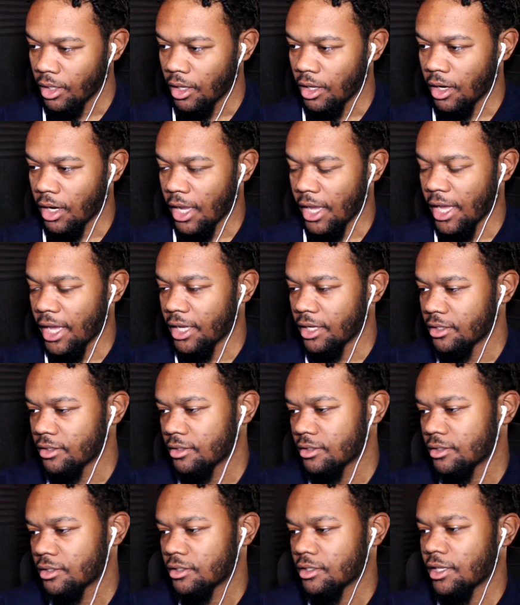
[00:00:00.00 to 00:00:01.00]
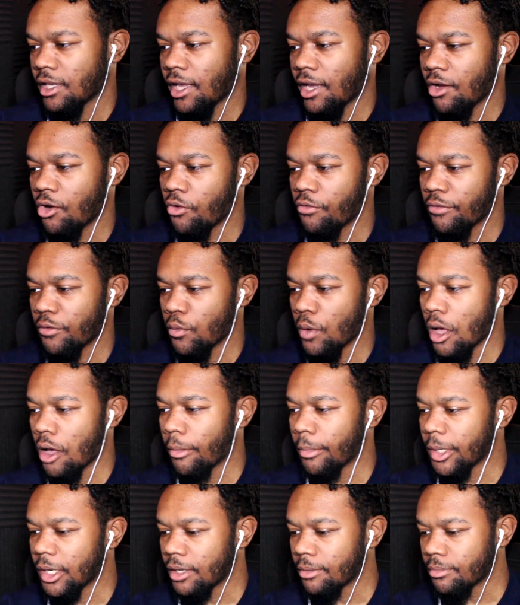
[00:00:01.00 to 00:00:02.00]
Okay. They
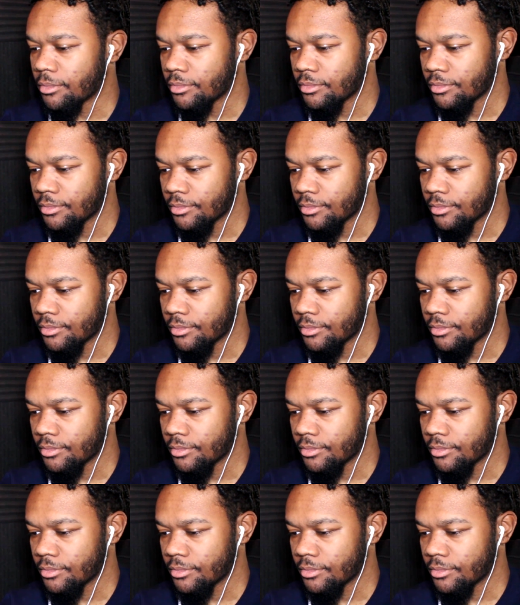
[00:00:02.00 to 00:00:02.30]
overwhelming him.